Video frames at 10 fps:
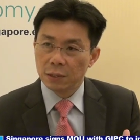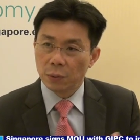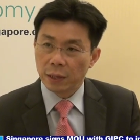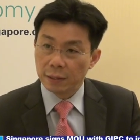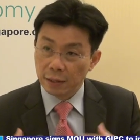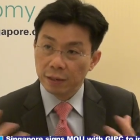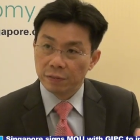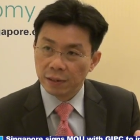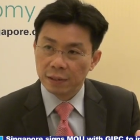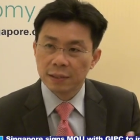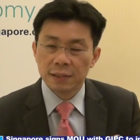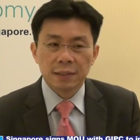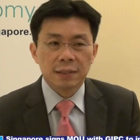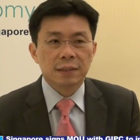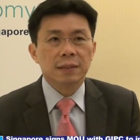you can deliver.
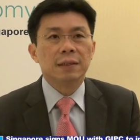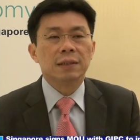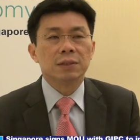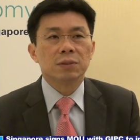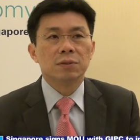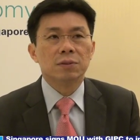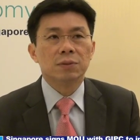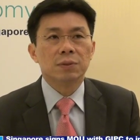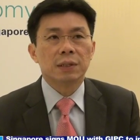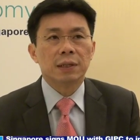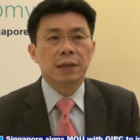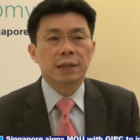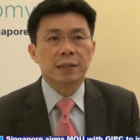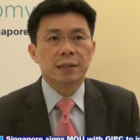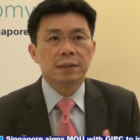Mm-hmm. Uh, so uh,
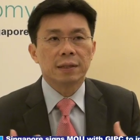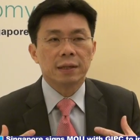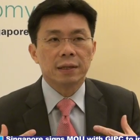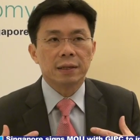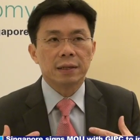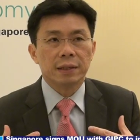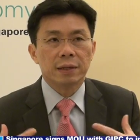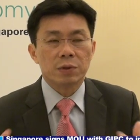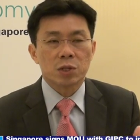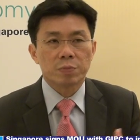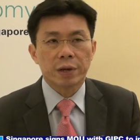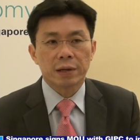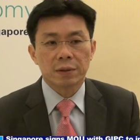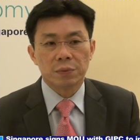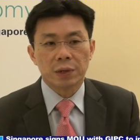I think in that
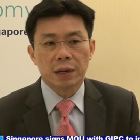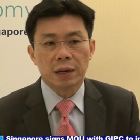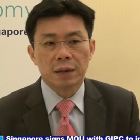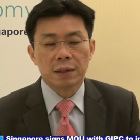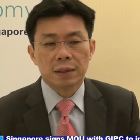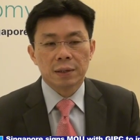respect, we are